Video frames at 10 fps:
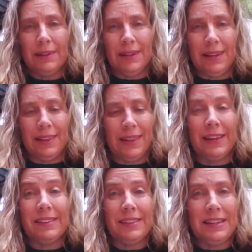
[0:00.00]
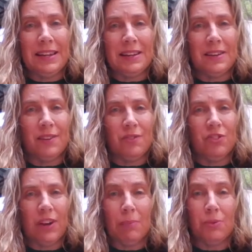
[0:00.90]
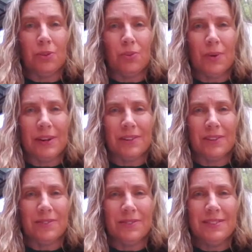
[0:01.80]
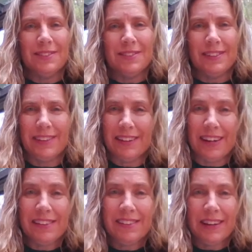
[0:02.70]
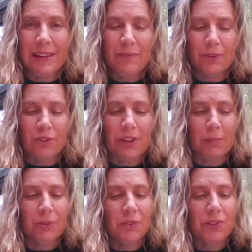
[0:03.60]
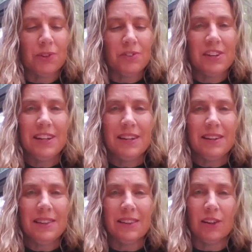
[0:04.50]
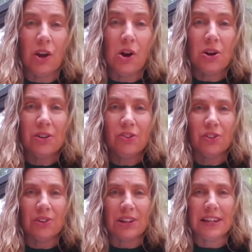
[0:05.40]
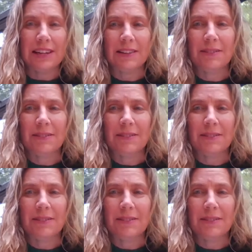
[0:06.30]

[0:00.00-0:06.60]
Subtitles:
And that's the end of chapter 12. See you next time for chapter 13, The Long Journey.